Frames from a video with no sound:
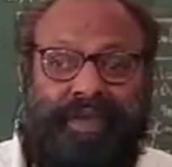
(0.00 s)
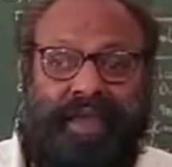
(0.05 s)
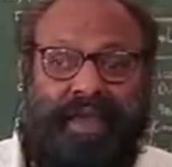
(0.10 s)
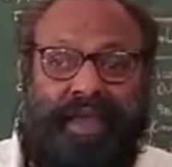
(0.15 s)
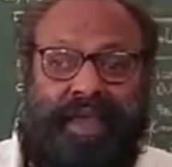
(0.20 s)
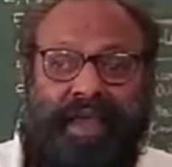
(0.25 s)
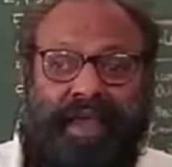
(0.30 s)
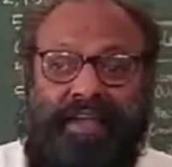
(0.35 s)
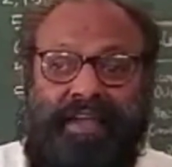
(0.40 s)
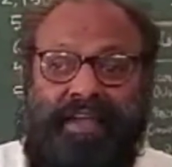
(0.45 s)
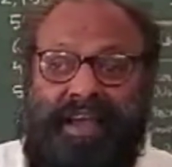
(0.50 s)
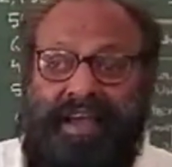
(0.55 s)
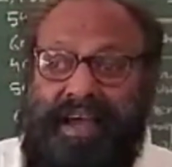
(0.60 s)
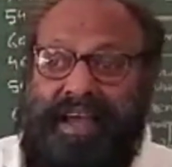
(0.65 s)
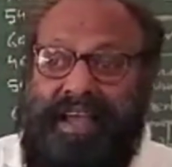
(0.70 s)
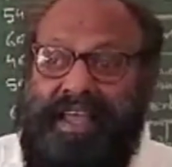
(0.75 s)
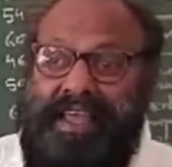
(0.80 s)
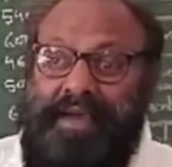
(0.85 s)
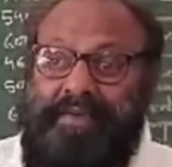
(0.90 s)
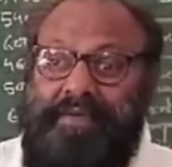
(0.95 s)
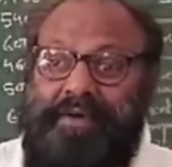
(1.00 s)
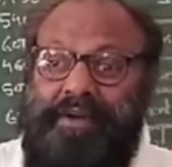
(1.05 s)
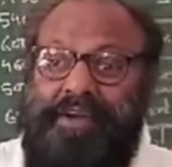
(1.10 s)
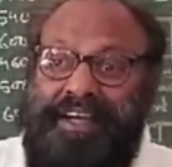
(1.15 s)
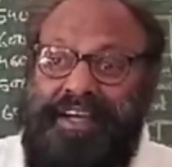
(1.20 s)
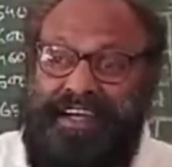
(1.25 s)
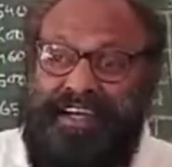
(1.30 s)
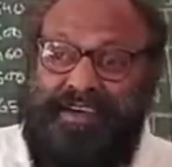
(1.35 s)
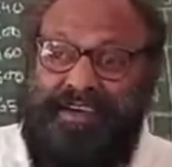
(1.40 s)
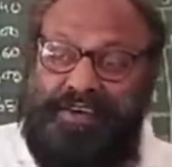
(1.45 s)
And I have
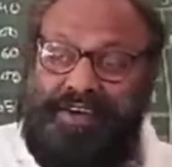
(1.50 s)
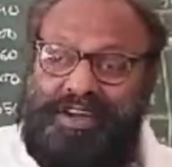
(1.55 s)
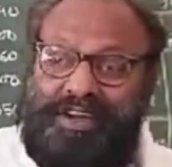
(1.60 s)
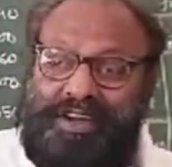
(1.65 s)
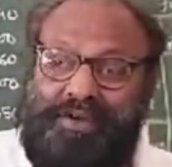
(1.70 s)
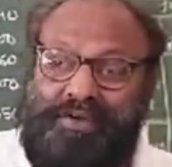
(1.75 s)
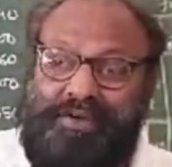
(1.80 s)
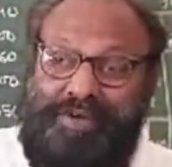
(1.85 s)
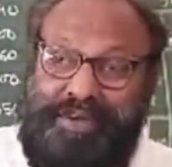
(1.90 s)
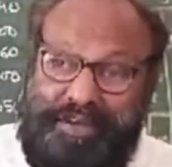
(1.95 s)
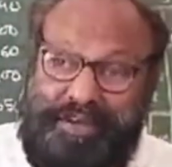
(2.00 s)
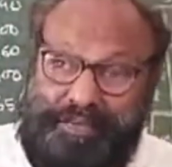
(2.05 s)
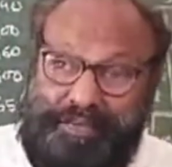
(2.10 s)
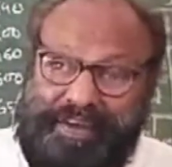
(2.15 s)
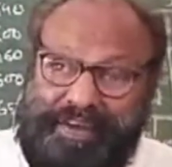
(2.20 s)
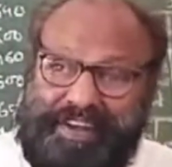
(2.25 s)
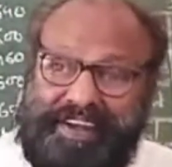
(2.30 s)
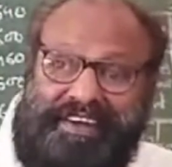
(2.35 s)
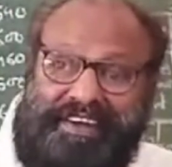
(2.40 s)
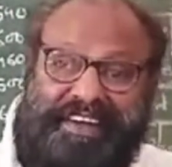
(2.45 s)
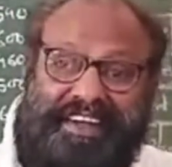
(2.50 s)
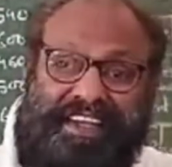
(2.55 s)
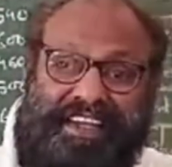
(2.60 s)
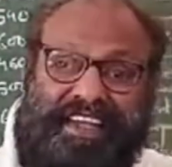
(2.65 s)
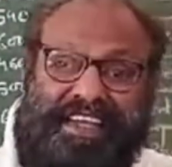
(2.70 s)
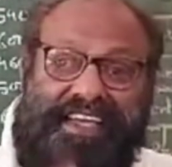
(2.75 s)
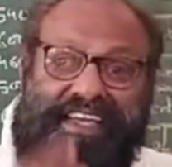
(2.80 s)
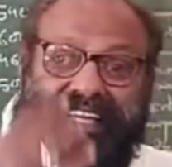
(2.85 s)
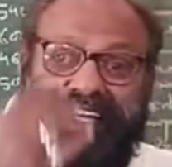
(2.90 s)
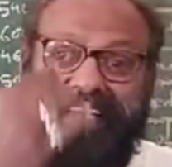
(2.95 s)
already told you
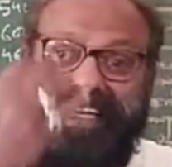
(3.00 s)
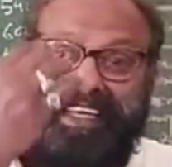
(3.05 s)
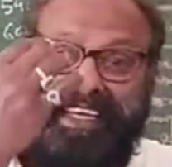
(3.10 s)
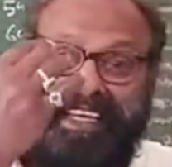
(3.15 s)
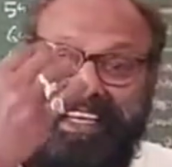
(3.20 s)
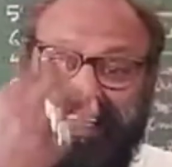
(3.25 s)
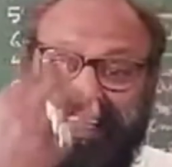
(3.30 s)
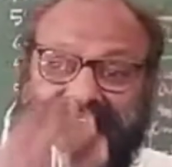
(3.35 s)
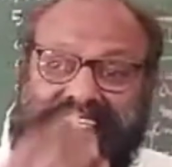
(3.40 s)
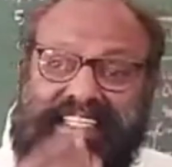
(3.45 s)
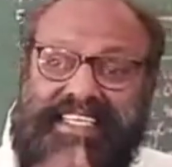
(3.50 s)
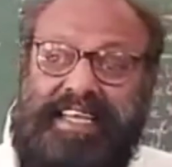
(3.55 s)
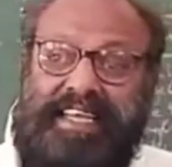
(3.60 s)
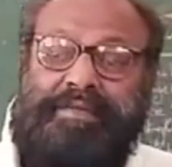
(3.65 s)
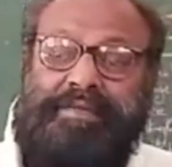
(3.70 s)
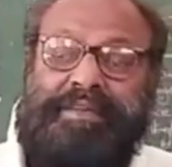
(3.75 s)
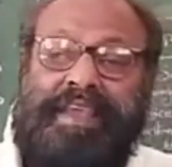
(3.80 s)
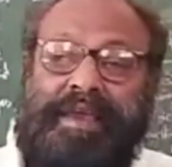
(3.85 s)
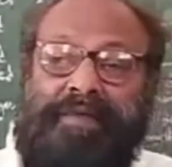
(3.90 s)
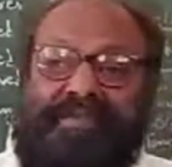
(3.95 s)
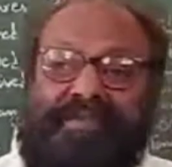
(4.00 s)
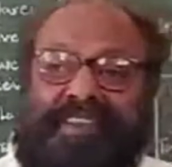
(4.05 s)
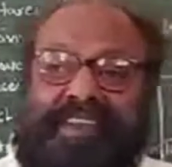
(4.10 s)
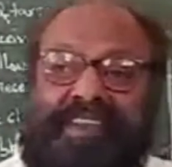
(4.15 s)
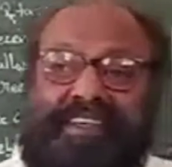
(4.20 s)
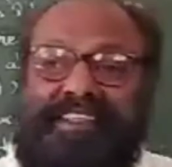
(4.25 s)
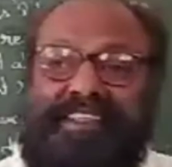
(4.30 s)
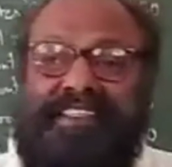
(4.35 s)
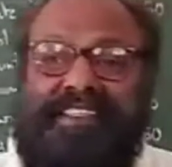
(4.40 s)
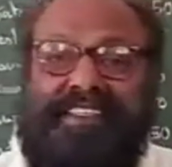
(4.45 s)
repeatedly in each and every
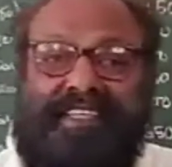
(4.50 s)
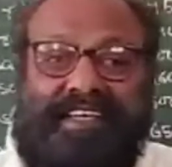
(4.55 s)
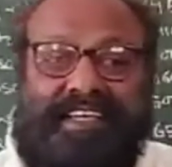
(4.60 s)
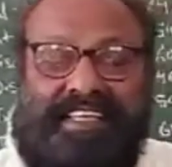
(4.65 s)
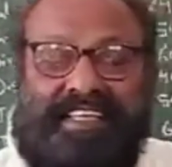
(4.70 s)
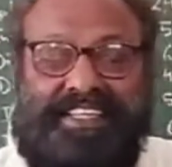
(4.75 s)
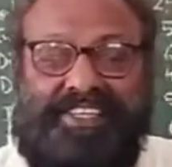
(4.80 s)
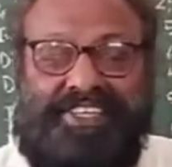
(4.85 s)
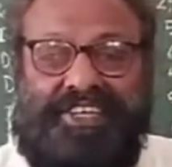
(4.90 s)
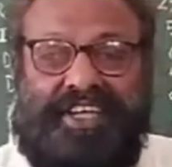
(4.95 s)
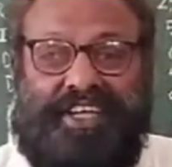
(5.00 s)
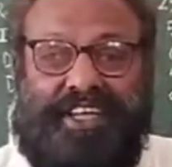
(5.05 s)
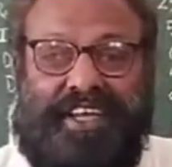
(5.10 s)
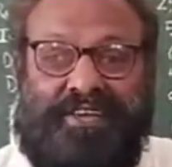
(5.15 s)
appearance, initially